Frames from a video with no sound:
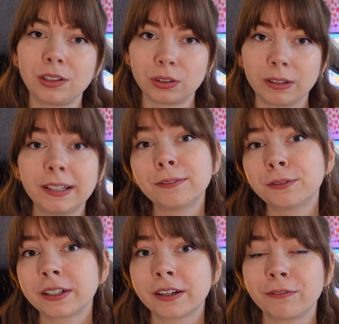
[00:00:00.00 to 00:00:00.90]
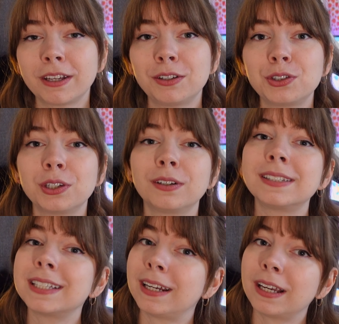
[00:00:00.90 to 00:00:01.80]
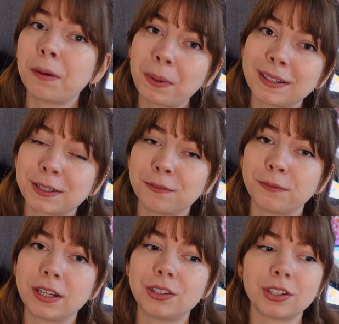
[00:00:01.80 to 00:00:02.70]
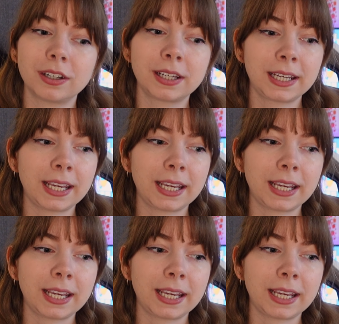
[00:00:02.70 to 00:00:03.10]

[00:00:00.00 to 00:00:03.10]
to leave for the convention, setting up at the convention,